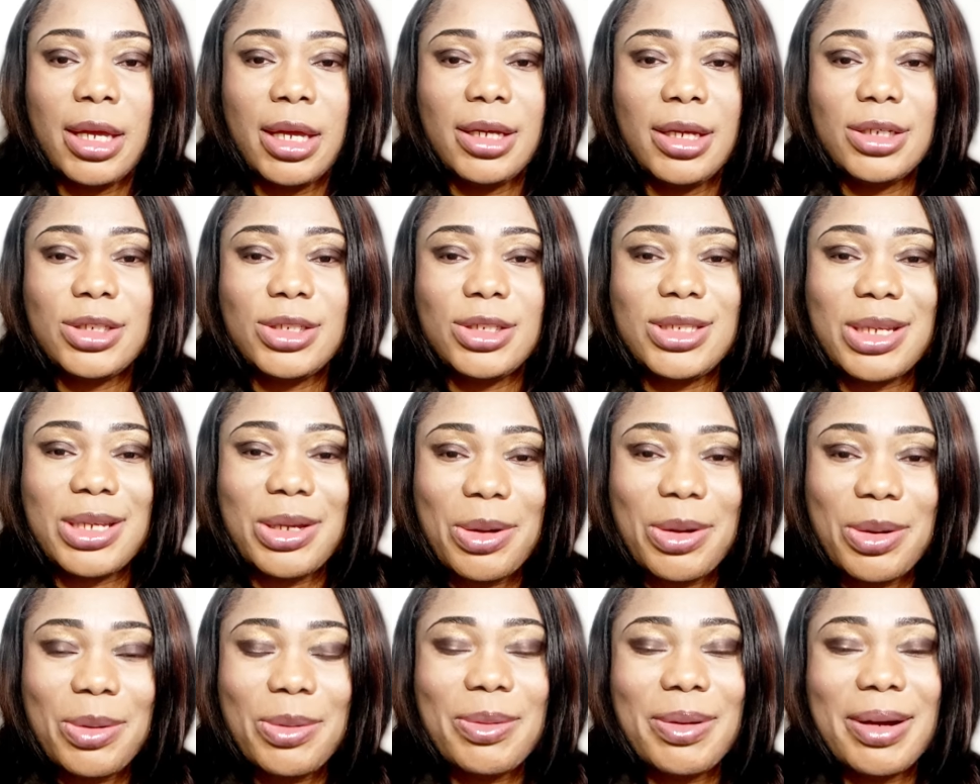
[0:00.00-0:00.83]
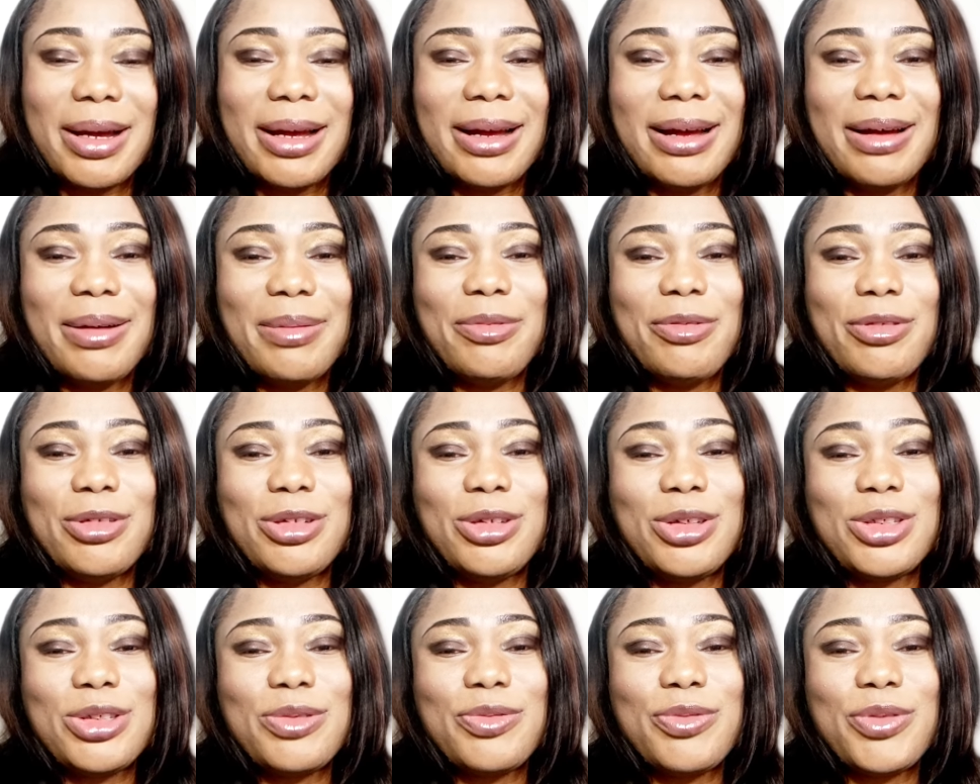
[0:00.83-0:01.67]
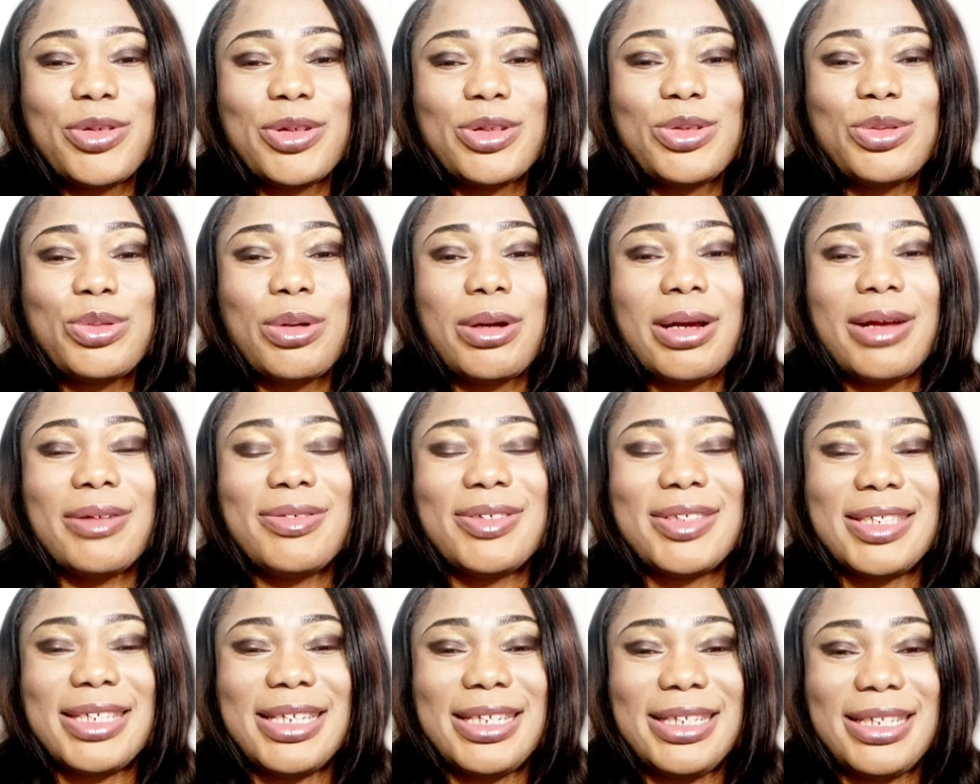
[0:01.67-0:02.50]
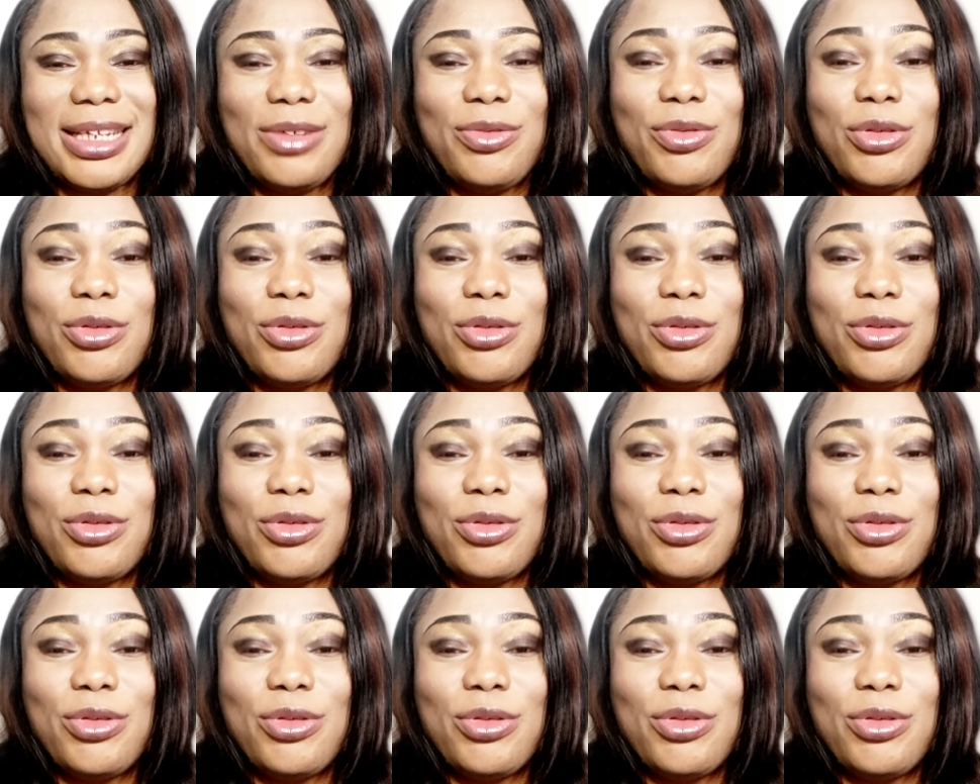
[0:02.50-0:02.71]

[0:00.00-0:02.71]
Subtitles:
So for those of us who have seen it,